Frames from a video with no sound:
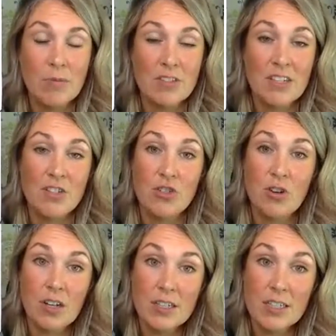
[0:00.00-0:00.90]
It
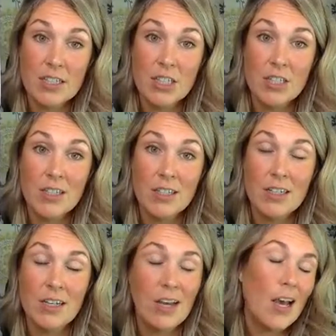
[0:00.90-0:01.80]
represents drug
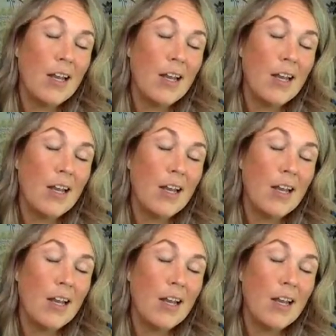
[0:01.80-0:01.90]
addiction,